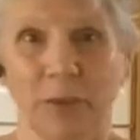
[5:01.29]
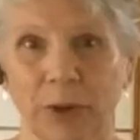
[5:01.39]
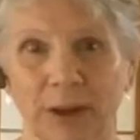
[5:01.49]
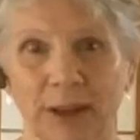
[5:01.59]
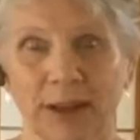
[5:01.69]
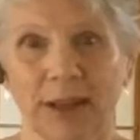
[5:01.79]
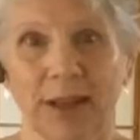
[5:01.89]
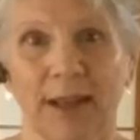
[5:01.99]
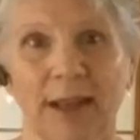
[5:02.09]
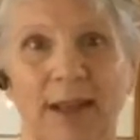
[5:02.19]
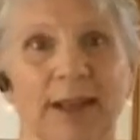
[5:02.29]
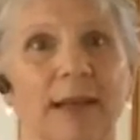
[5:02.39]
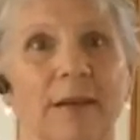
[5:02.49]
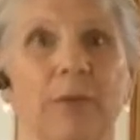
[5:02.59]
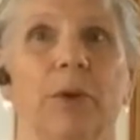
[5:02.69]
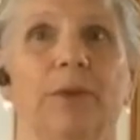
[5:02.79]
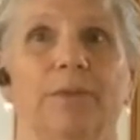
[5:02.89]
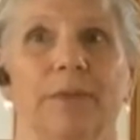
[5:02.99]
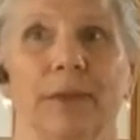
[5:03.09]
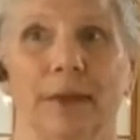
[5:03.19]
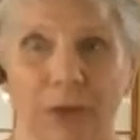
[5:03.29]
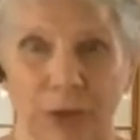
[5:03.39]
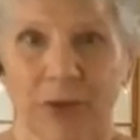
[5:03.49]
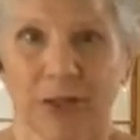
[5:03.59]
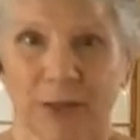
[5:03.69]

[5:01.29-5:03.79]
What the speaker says: work. Well, of course it